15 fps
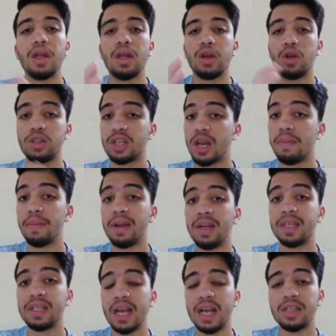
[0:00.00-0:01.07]
Kushal
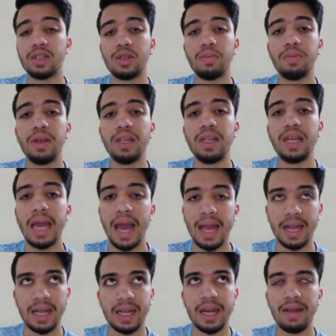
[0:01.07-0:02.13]
Mendes has to be the
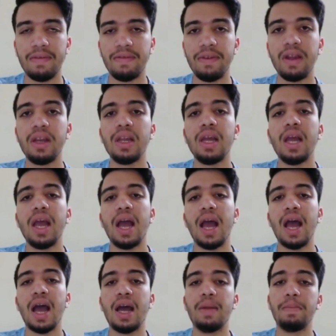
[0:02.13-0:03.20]
anchor, I feel,
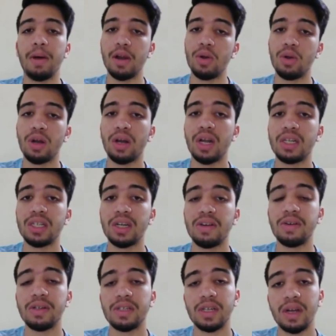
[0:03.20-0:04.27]
and Bhanuka
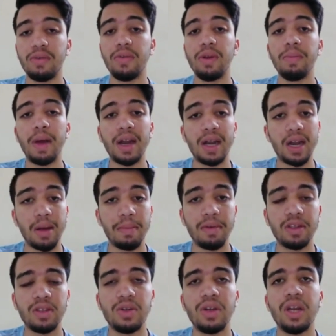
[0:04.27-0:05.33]
Rajapaksa will bat at number
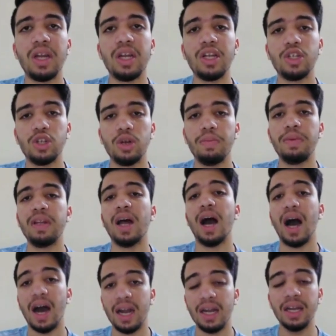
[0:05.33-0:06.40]
3, and he should be the
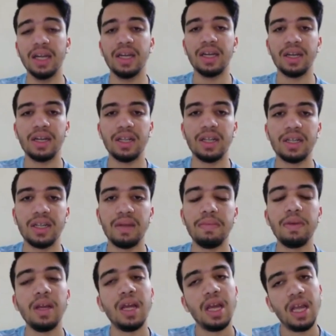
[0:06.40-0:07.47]
hard hitter in the team.